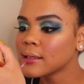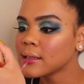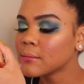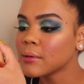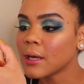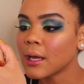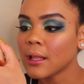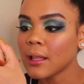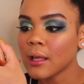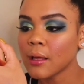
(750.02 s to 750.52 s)

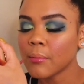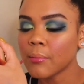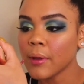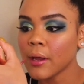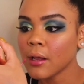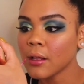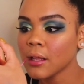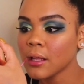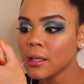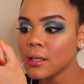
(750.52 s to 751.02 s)
But I like
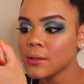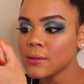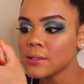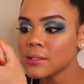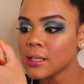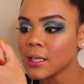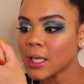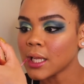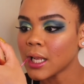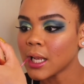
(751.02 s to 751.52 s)
barely
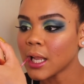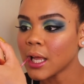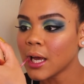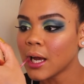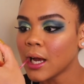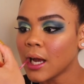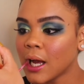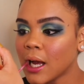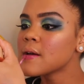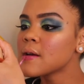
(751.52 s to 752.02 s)
use it
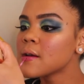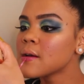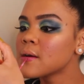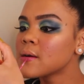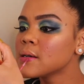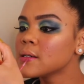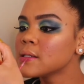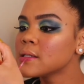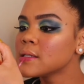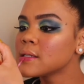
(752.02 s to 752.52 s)
now. I
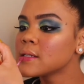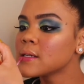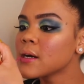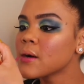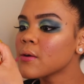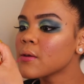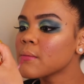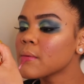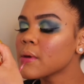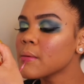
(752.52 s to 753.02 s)
always start
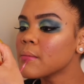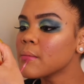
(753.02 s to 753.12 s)
with my